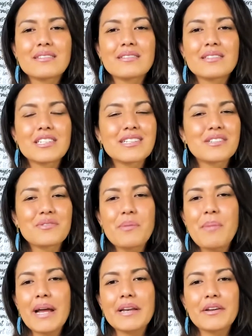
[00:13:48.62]
just a
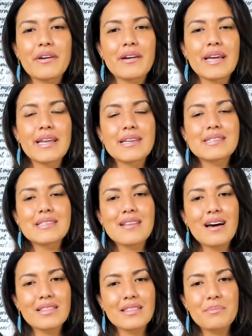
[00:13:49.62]
reminder, it is
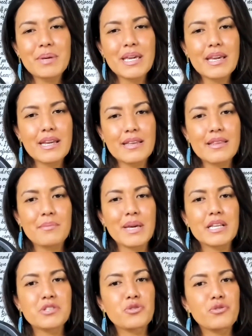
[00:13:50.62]
not the bikini that
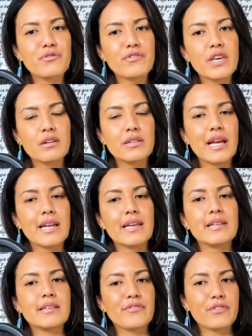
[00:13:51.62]
makes you feel
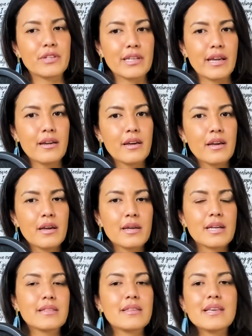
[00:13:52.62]
any differently.
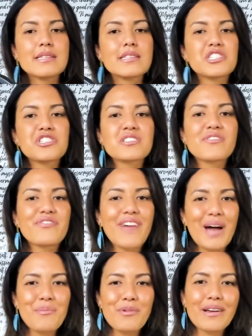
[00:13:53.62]
This is just
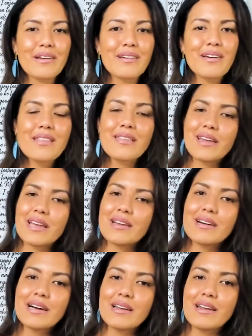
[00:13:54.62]
fabric that I
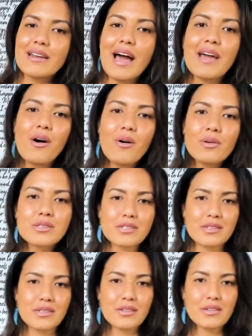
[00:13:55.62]
cut and I
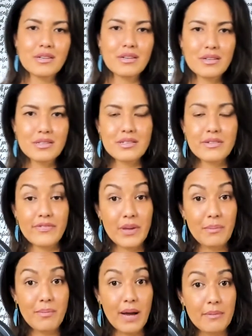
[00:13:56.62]
alter to
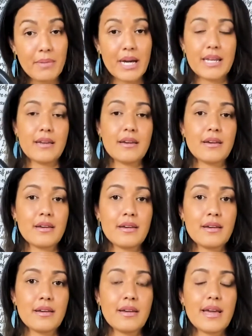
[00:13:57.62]
fit my body.
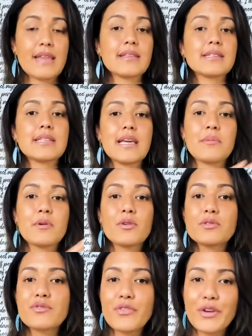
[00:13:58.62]
And the same
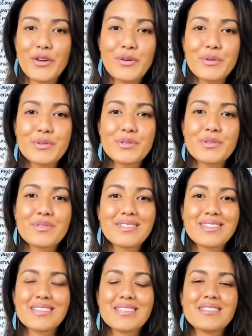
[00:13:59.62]
goes for you.
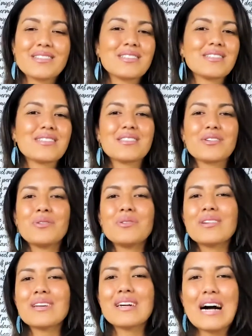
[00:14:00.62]
Don't
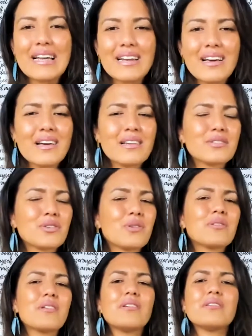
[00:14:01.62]
cut,
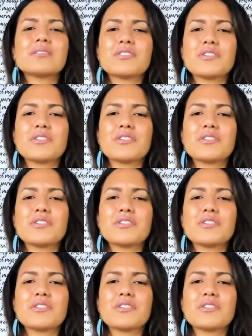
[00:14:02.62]
don't alter